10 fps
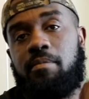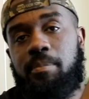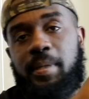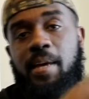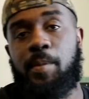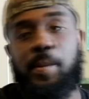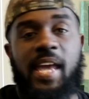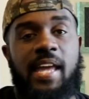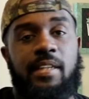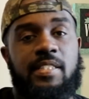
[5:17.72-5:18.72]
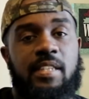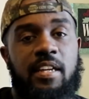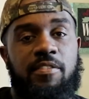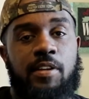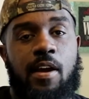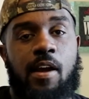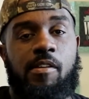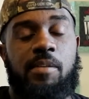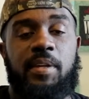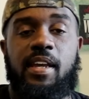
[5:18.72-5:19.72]
Become a mechanic today. If you're not
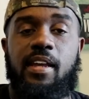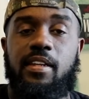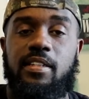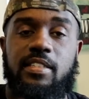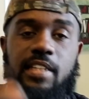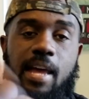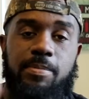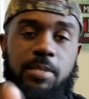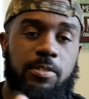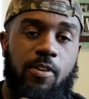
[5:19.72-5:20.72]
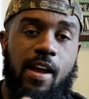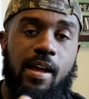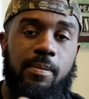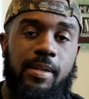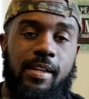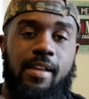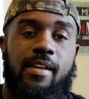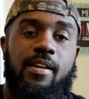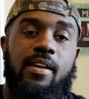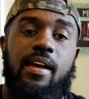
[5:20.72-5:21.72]
already a mechanic, slap subscribe.
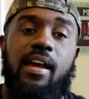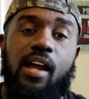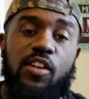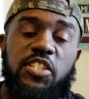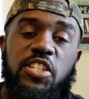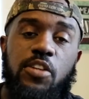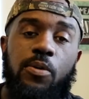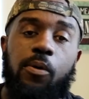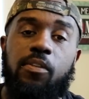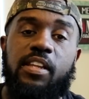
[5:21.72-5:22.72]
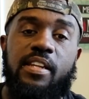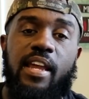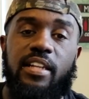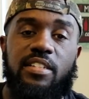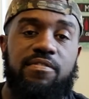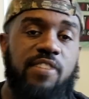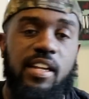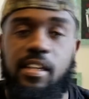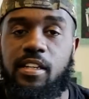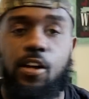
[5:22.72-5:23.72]
And I'll see you on the next
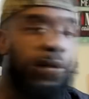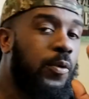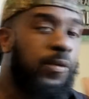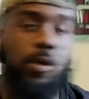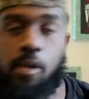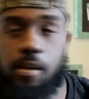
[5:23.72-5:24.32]
video.